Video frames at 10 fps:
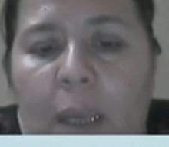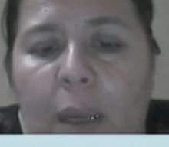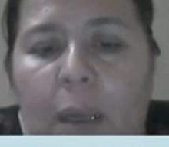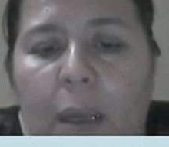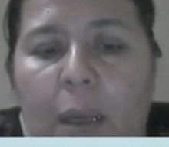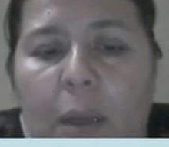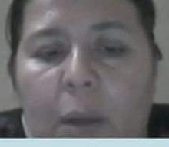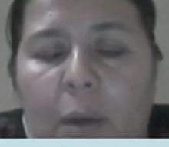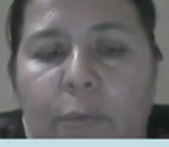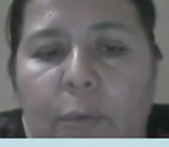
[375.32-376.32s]

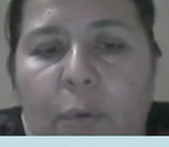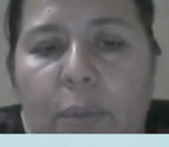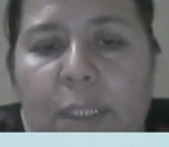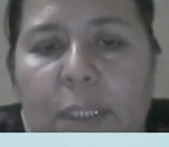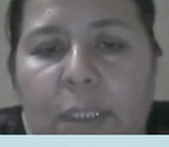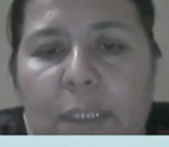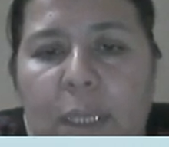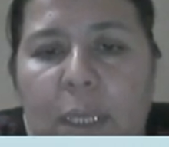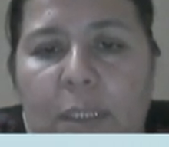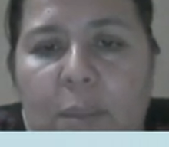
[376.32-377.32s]
Of course,
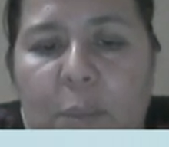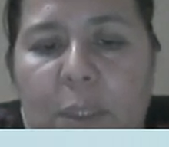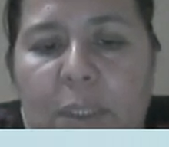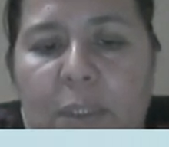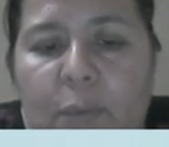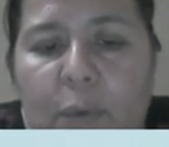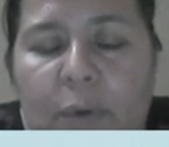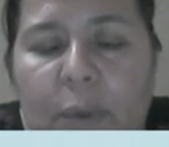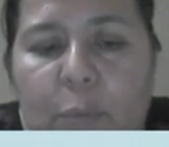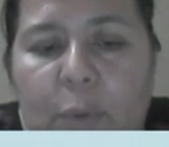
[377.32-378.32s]
exercise B is
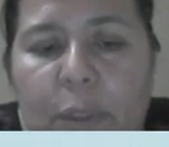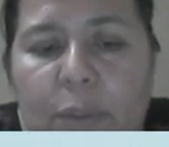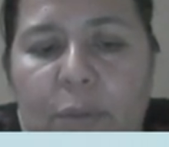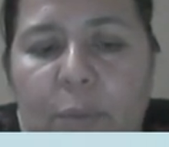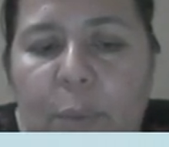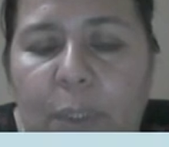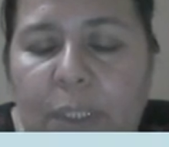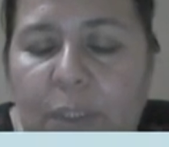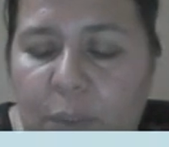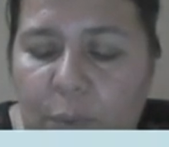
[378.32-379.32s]
very important too.
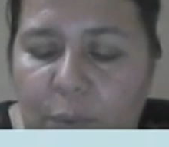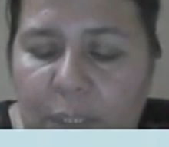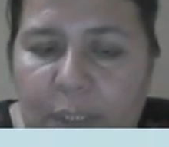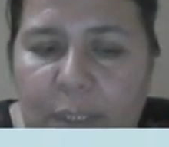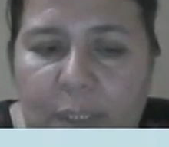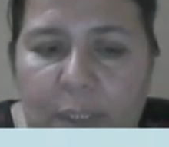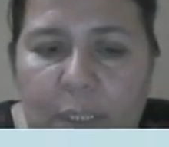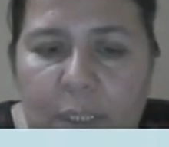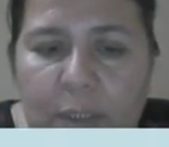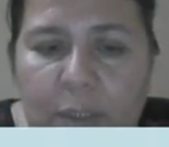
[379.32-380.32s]
Please do these
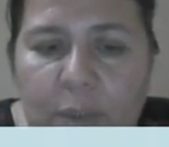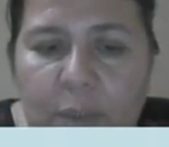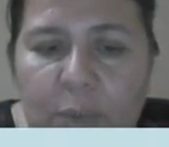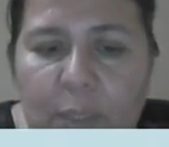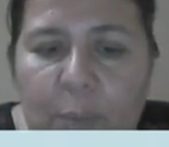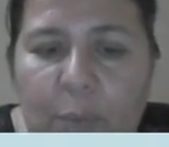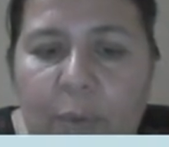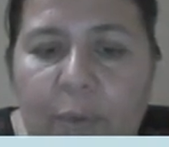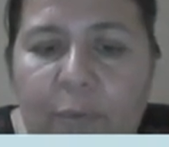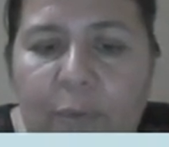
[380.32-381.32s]
exercises to
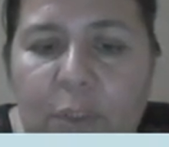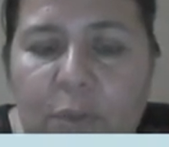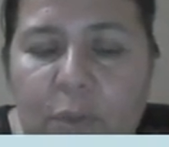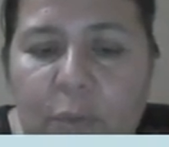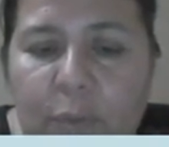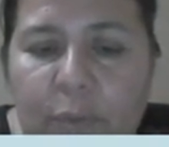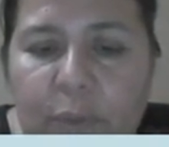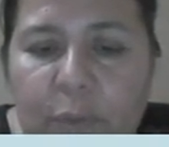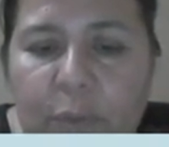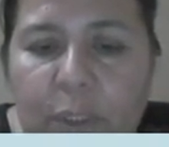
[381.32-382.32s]
number the features of the
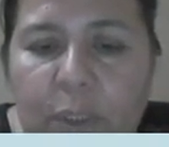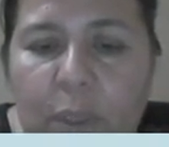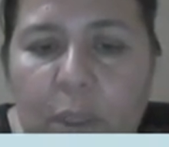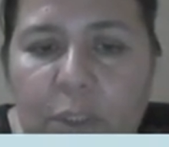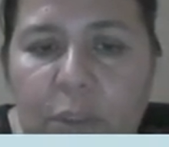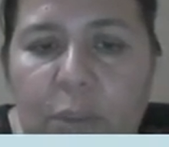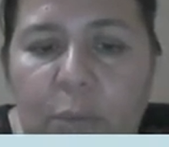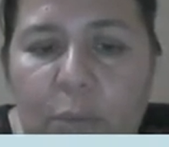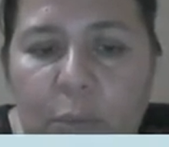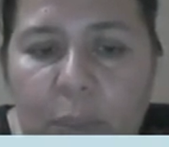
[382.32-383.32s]
view in a
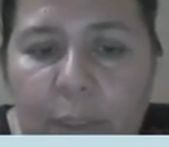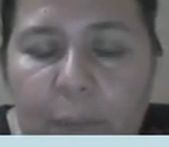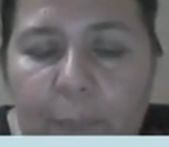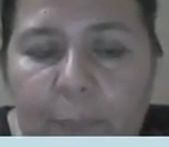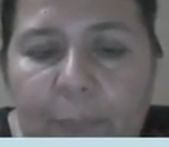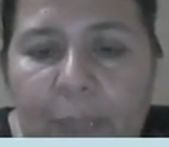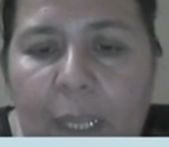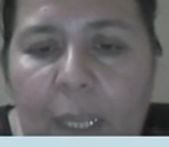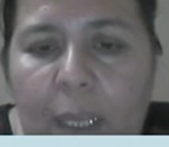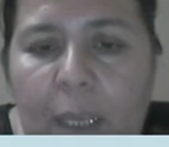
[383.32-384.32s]
logical order.
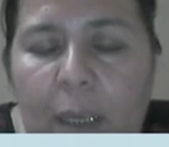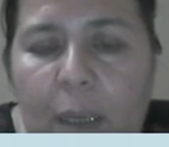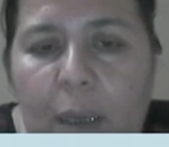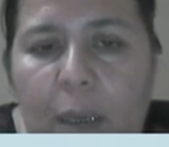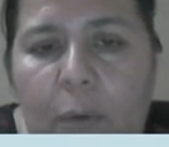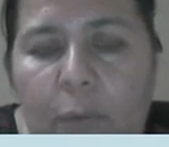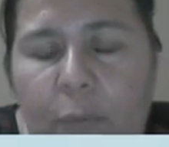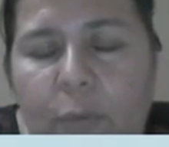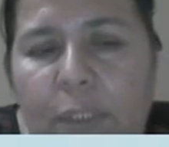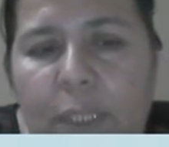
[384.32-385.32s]

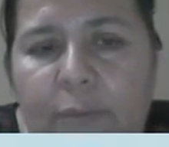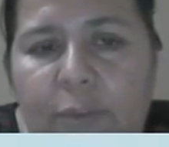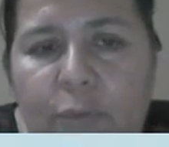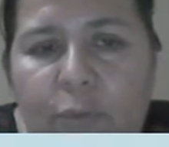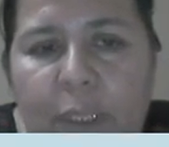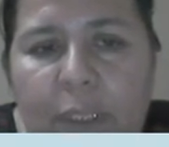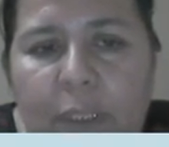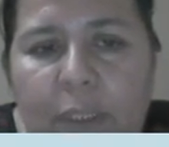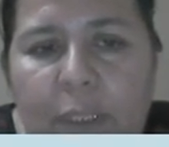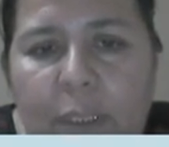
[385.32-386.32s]
Of course, after
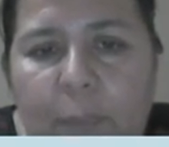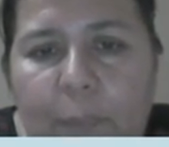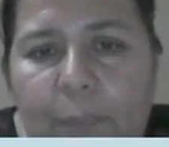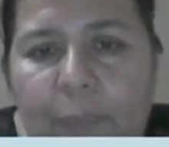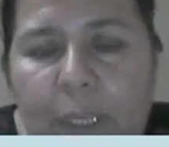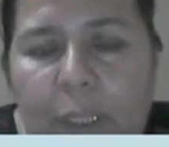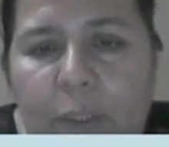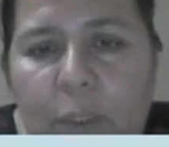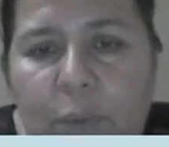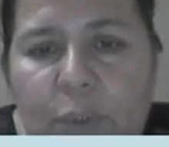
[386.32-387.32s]
reading the
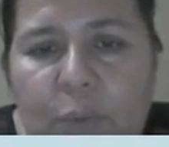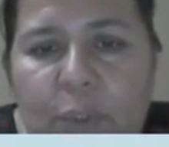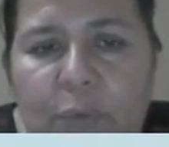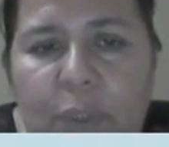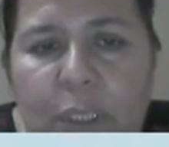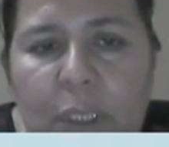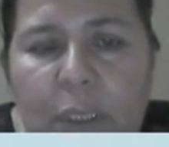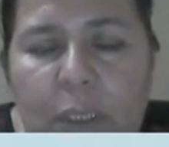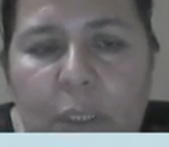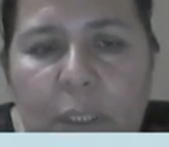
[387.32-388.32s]
notes which we
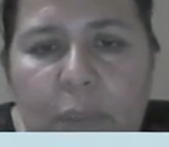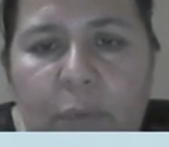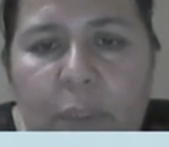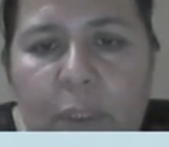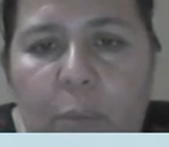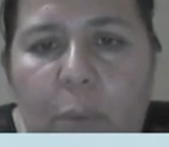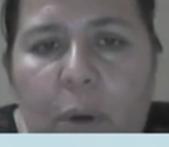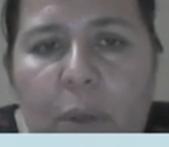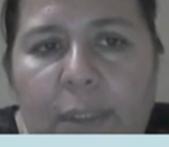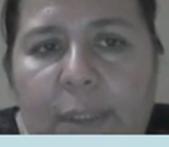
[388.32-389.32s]
are given in a
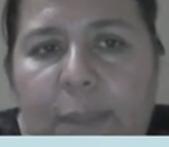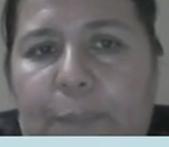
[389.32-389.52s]
box.